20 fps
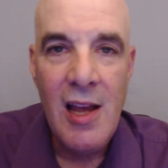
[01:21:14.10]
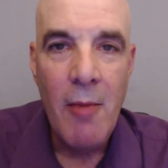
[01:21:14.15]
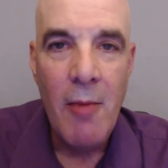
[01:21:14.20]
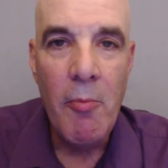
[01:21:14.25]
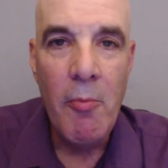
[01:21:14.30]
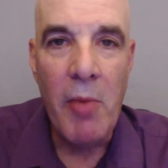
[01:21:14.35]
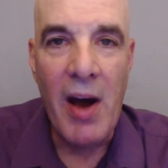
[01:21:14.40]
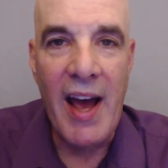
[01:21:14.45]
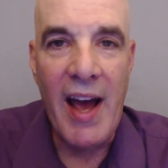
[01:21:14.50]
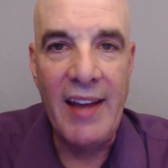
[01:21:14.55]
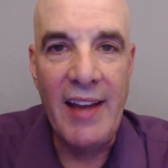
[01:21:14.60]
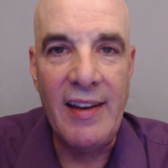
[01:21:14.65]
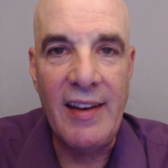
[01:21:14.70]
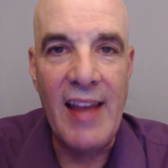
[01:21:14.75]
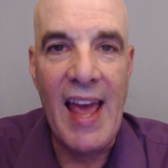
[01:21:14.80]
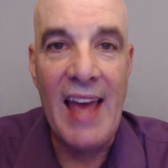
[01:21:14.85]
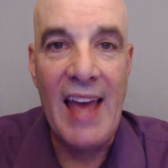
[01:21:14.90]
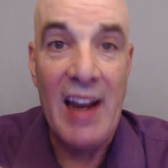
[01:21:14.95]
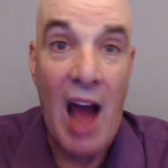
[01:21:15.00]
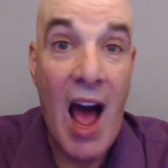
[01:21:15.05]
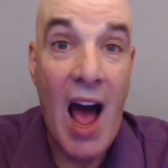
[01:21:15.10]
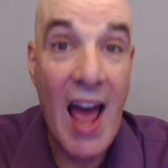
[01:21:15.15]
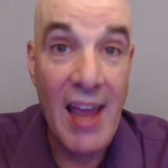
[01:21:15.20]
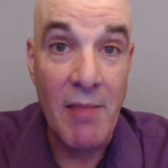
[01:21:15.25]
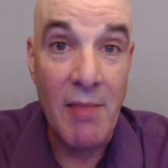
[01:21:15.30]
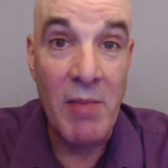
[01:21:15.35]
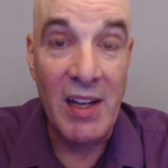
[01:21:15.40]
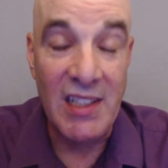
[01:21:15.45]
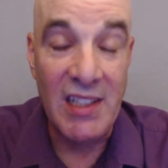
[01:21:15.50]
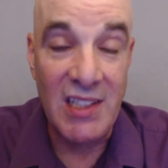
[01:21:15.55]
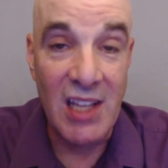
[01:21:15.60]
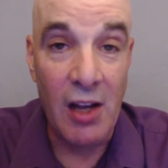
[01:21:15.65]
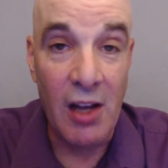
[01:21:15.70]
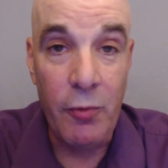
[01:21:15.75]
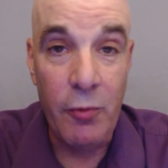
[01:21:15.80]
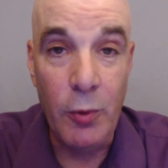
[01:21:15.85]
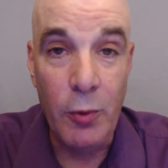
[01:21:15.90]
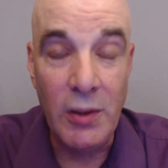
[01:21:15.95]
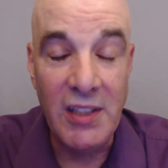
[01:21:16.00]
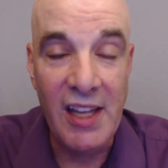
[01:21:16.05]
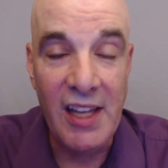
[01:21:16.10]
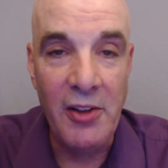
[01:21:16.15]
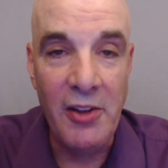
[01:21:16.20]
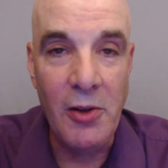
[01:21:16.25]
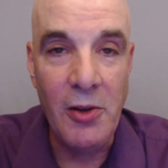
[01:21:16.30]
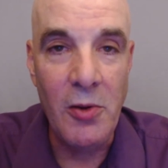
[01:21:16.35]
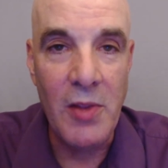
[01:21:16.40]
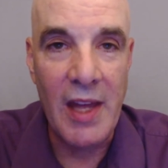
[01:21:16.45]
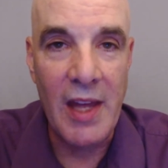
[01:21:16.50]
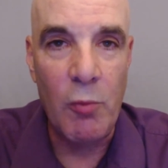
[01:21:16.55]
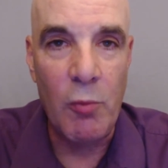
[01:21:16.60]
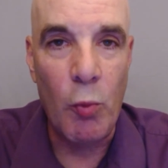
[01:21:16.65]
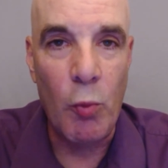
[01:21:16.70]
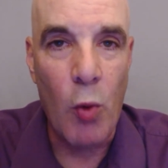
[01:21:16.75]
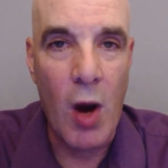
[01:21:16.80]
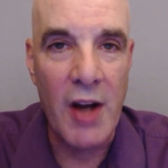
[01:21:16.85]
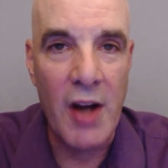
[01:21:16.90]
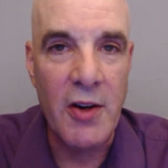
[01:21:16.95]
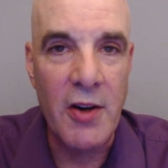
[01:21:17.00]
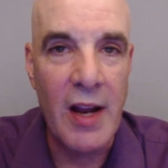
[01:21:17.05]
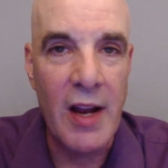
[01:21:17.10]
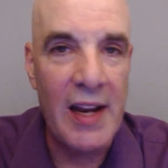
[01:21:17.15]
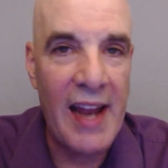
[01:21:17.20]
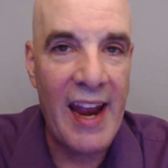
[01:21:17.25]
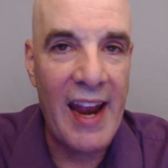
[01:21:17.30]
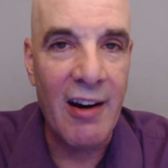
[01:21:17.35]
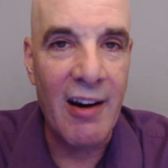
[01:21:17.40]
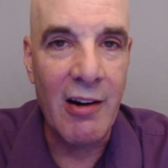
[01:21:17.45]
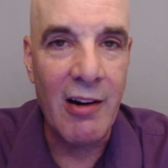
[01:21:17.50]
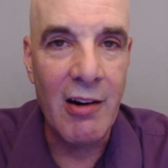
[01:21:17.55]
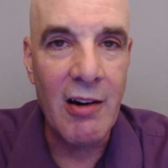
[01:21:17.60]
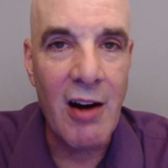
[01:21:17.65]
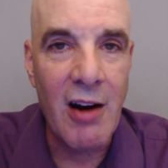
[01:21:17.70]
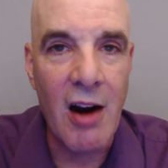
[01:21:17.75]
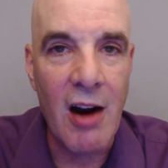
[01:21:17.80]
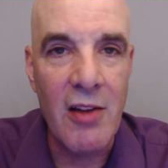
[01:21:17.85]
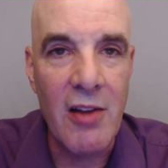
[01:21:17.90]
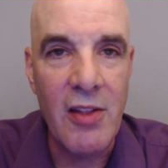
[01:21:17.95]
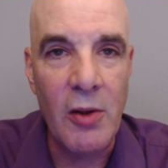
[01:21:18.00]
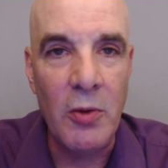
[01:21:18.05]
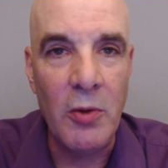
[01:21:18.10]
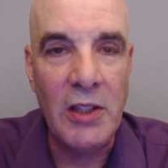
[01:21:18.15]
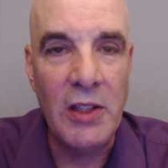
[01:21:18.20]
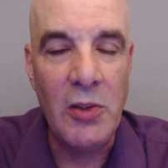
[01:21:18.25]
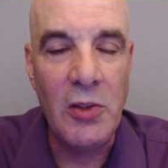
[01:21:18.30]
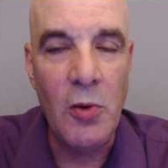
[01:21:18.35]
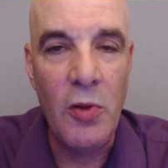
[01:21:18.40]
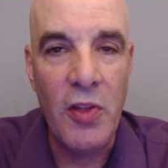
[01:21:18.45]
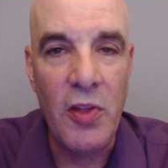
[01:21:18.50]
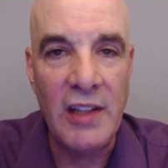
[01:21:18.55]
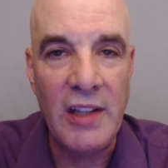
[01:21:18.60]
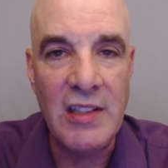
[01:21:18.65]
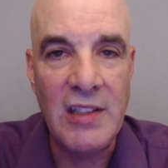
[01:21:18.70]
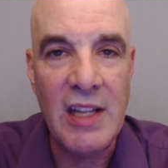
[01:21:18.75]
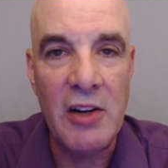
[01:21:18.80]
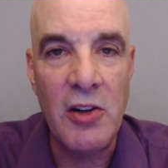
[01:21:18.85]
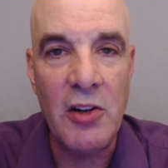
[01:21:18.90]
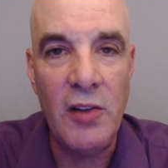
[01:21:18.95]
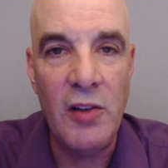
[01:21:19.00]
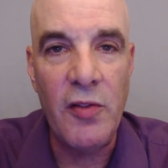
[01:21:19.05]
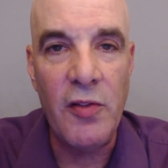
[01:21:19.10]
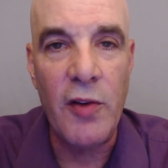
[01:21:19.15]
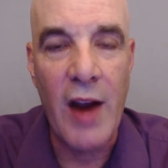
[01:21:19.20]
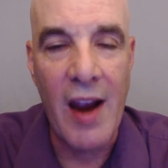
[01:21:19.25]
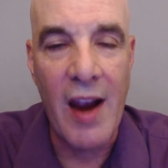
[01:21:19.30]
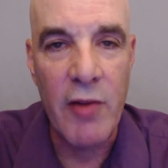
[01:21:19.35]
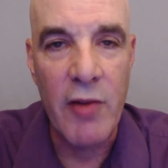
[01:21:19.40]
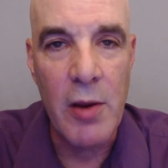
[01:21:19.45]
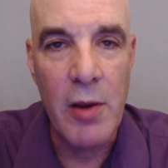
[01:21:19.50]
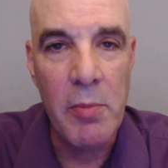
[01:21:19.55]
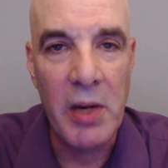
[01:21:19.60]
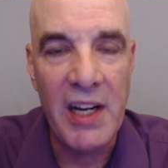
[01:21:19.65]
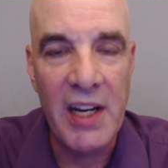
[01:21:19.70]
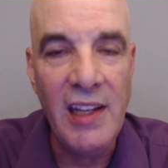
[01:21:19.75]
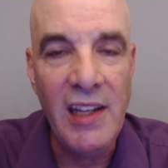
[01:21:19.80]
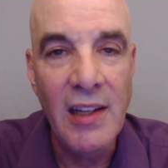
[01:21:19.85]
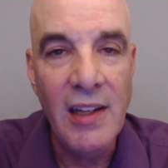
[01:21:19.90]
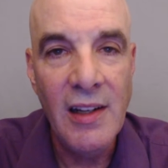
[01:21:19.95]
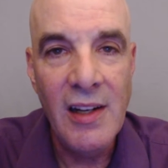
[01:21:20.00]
and I myself will tell you that water and air are the only two things that are good for everybody.